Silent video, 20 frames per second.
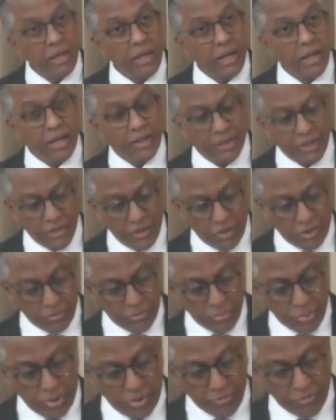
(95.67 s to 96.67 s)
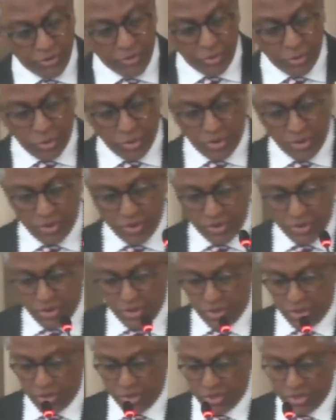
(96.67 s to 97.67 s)
and the Non-Profit
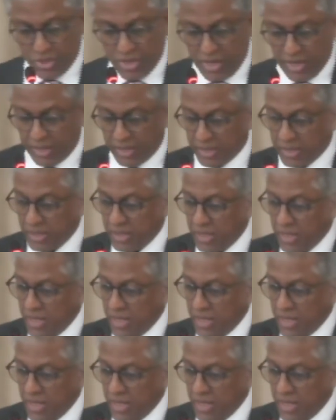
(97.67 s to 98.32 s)
Organizations Act.